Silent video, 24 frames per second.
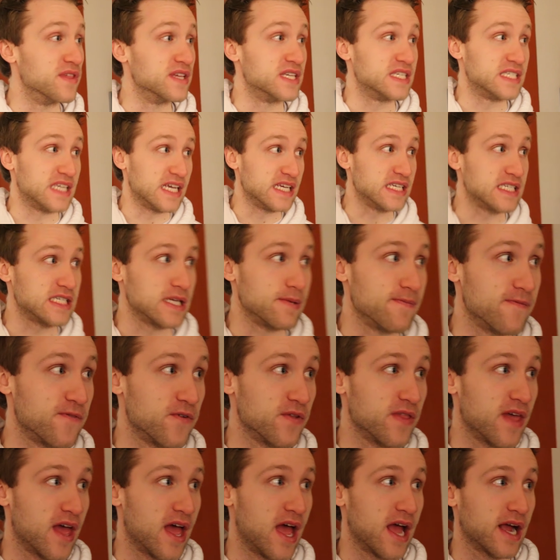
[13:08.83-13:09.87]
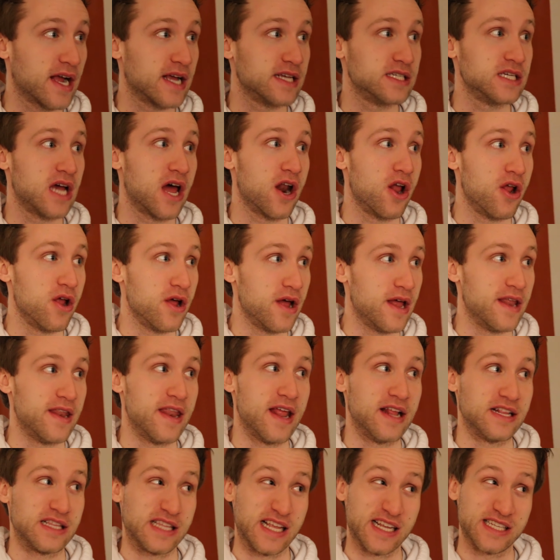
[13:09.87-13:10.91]
with a system oh, for that. Because I
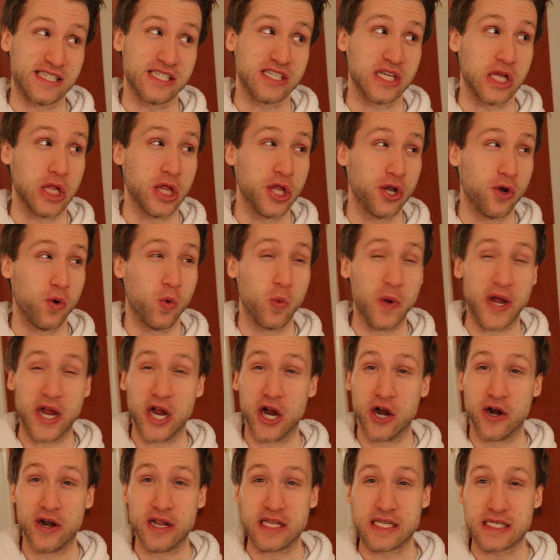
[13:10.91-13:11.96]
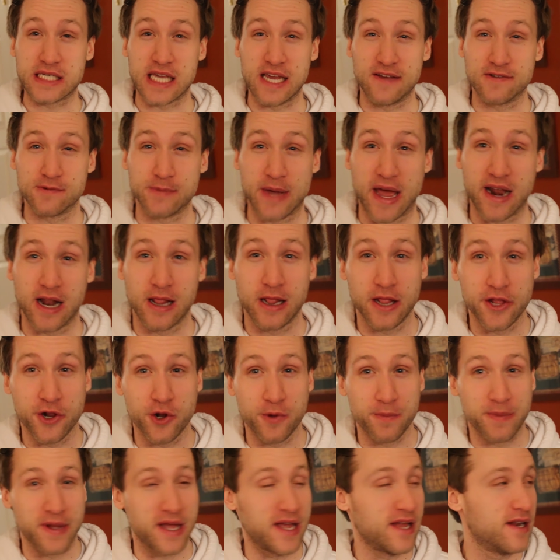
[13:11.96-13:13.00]
don't, and is a little weird. It skeeves me out a
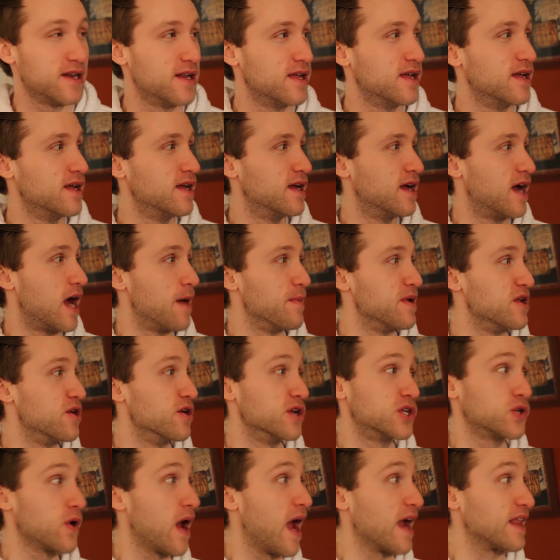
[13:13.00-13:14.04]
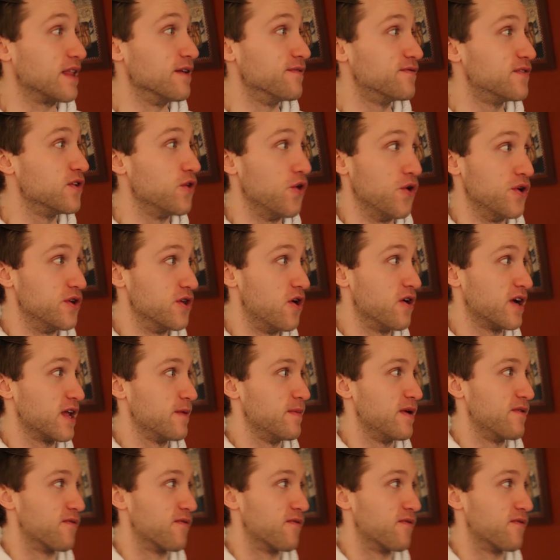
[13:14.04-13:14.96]
little bit. I mean, you're attractive, dude. Don't get